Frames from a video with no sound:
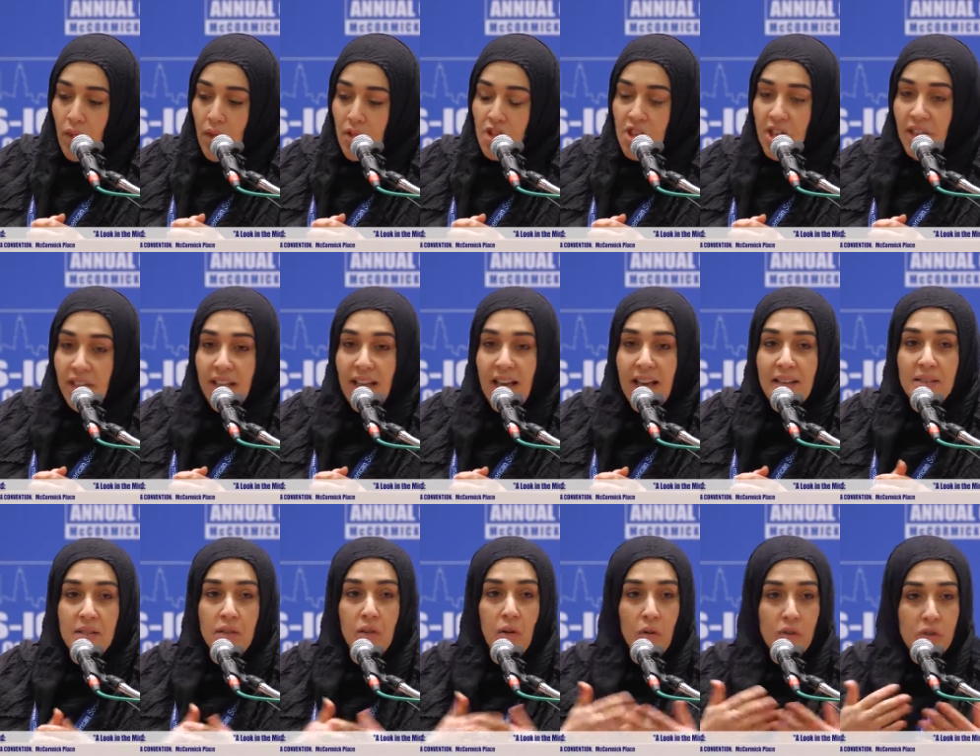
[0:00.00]
Sheikh
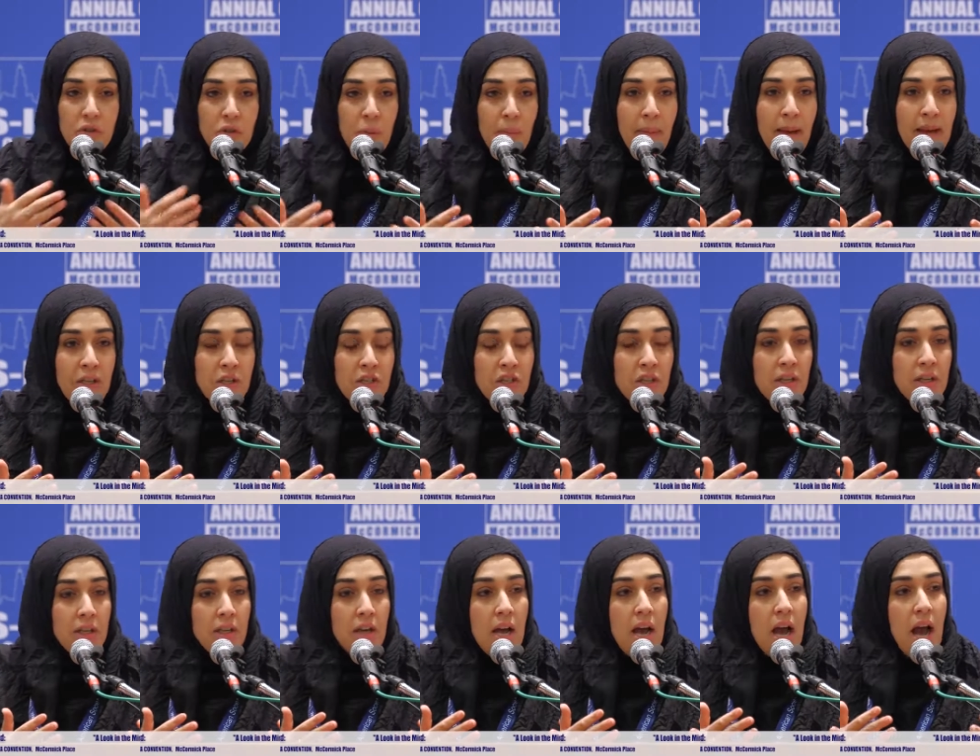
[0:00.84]
Yasser also
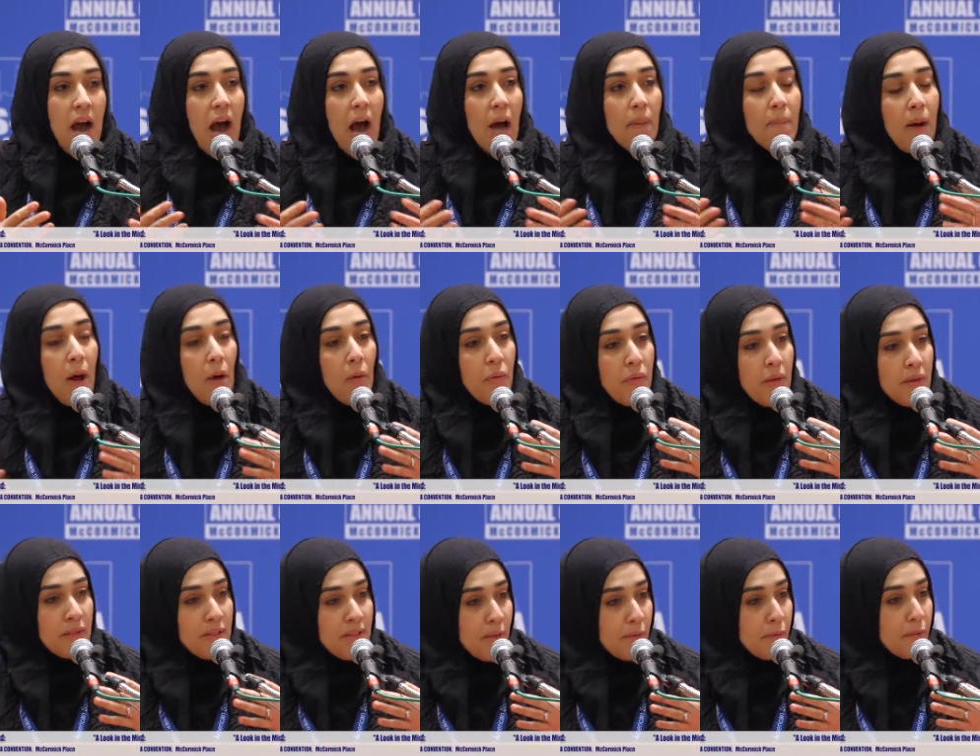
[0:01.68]
mentioned about
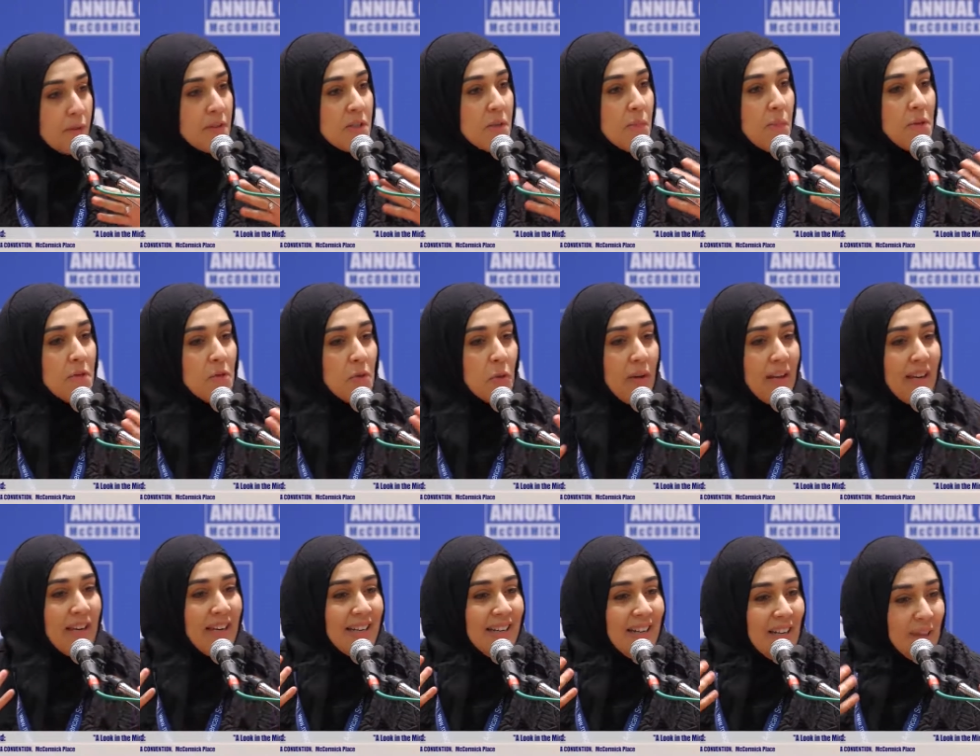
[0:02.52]
the difference
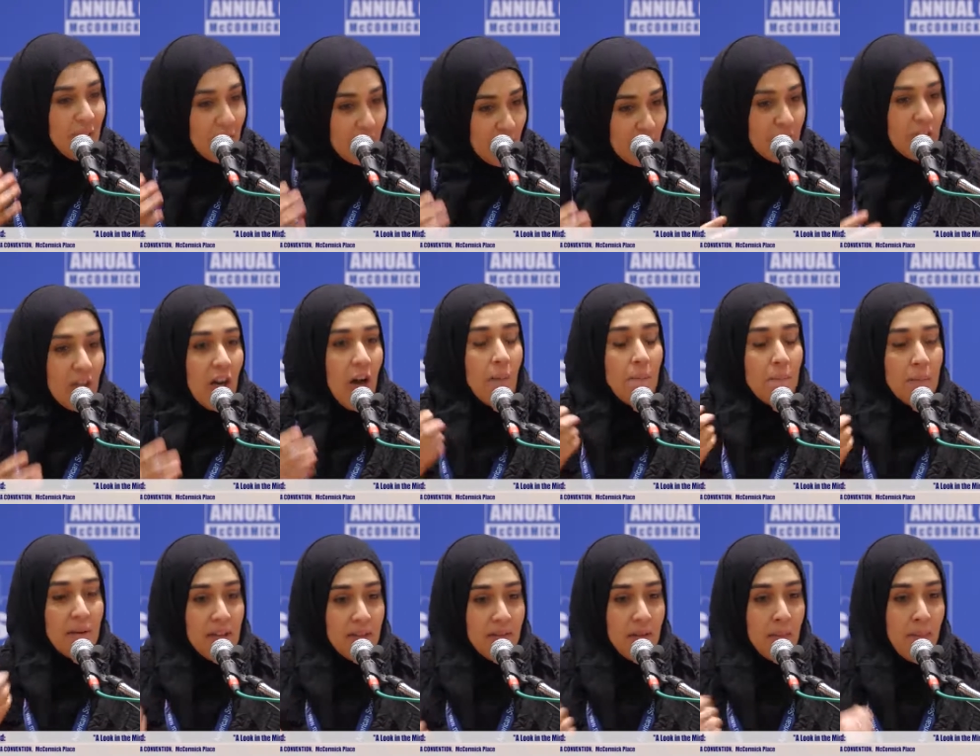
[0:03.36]
between the good
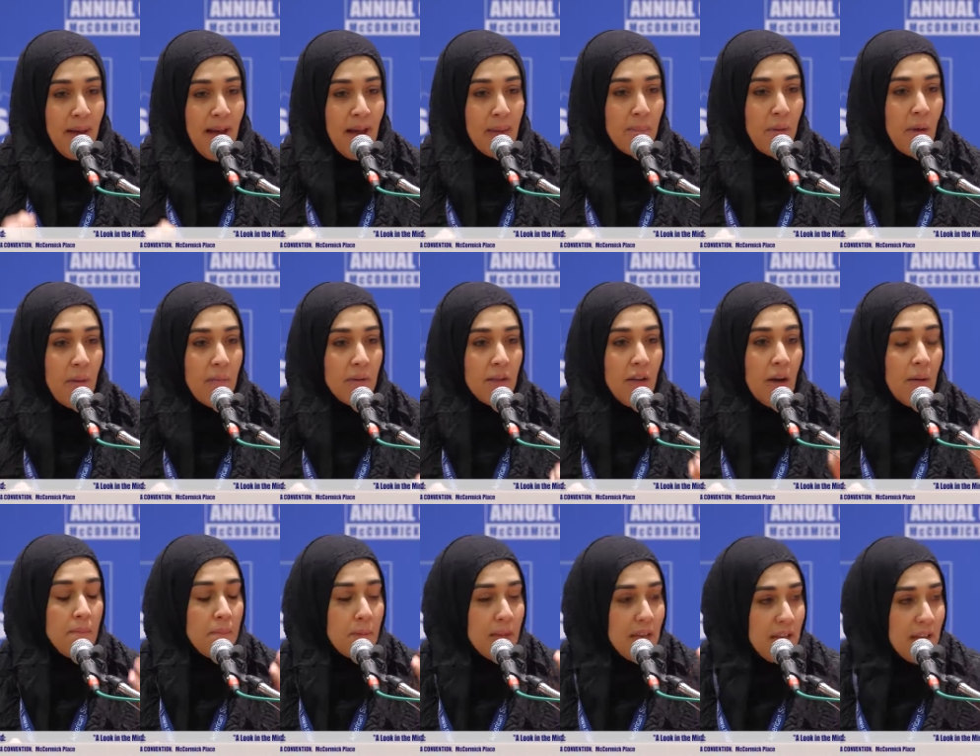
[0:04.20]
company and the bad
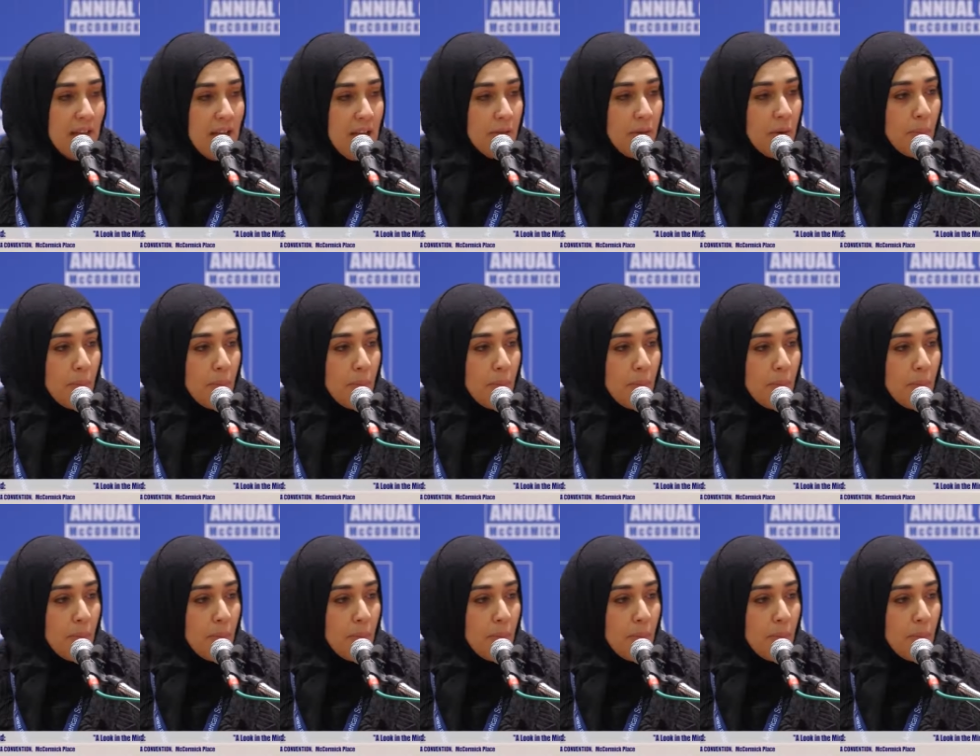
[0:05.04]
company,